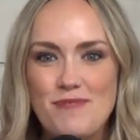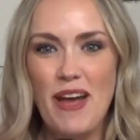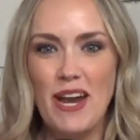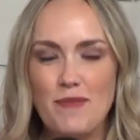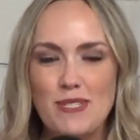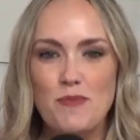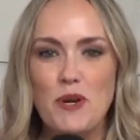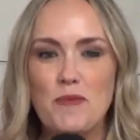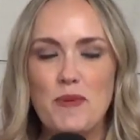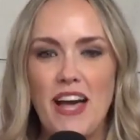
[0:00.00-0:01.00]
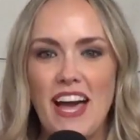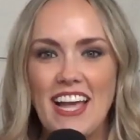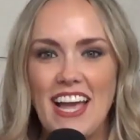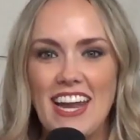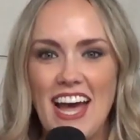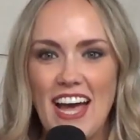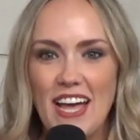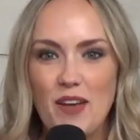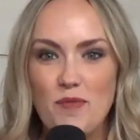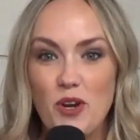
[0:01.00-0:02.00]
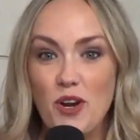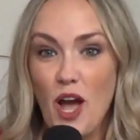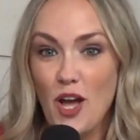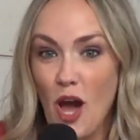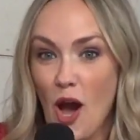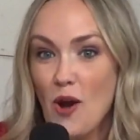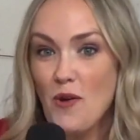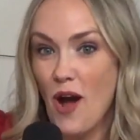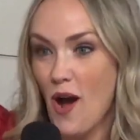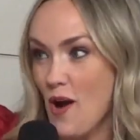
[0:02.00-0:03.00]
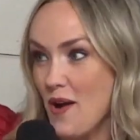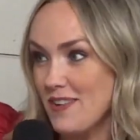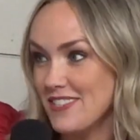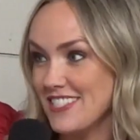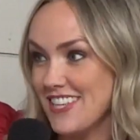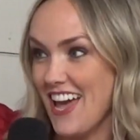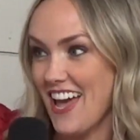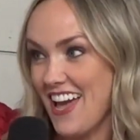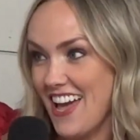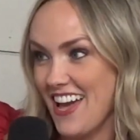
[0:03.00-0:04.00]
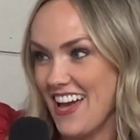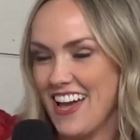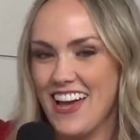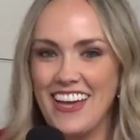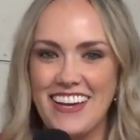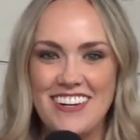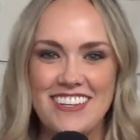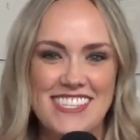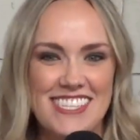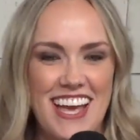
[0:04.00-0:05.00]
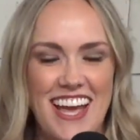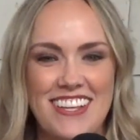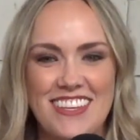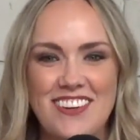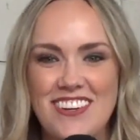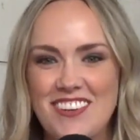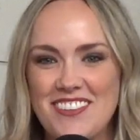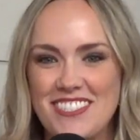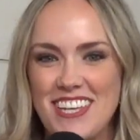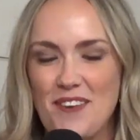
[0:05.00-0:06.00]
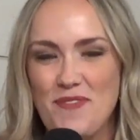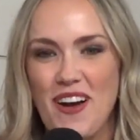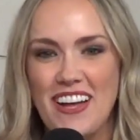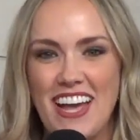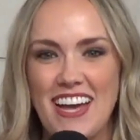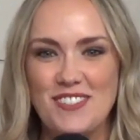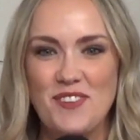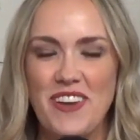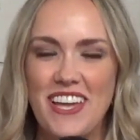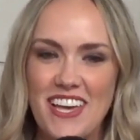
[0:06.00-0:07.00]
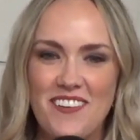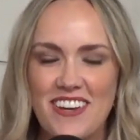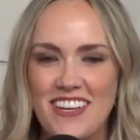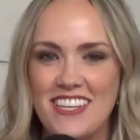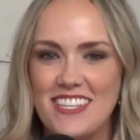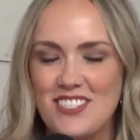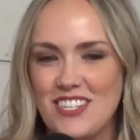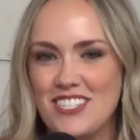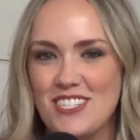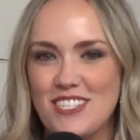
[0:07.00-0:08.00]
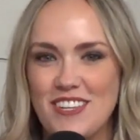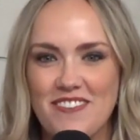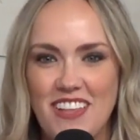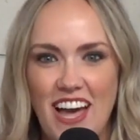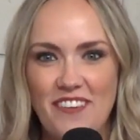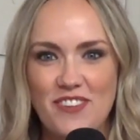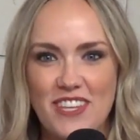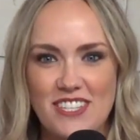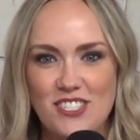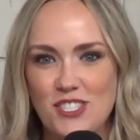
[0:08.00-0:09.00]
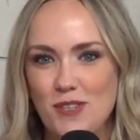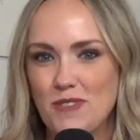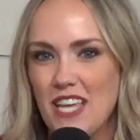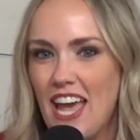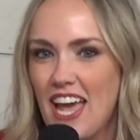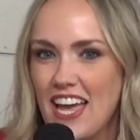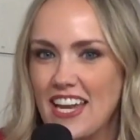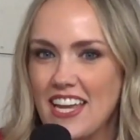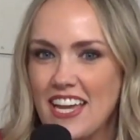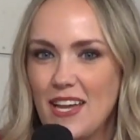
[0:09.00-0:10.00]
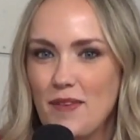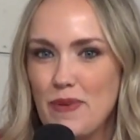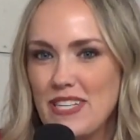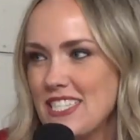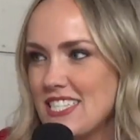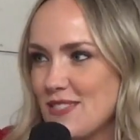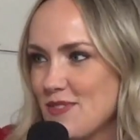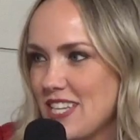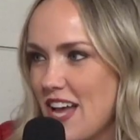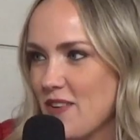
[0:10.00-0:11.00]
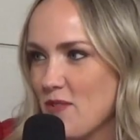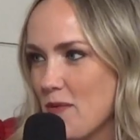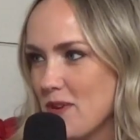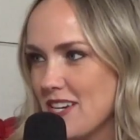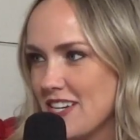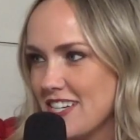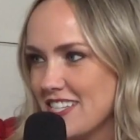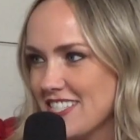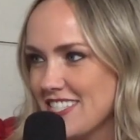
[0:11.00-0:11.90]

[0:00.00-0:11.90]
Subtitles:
My name is Brooke Plack, and I am your co-host. Hey, today on the Grit Crusade podcast, where we get real in the trenches of life, relationships, and business with David Roberts.